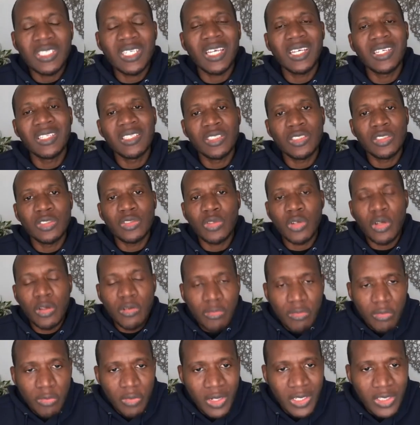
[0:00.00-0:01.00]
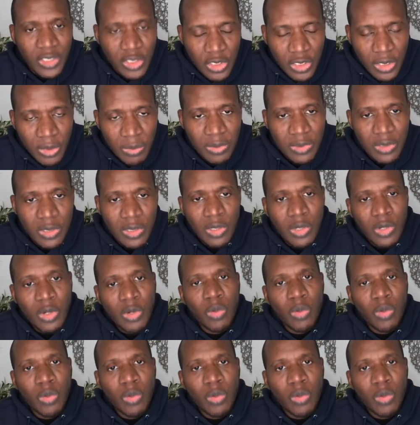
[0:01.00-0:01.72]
can destroy friendships.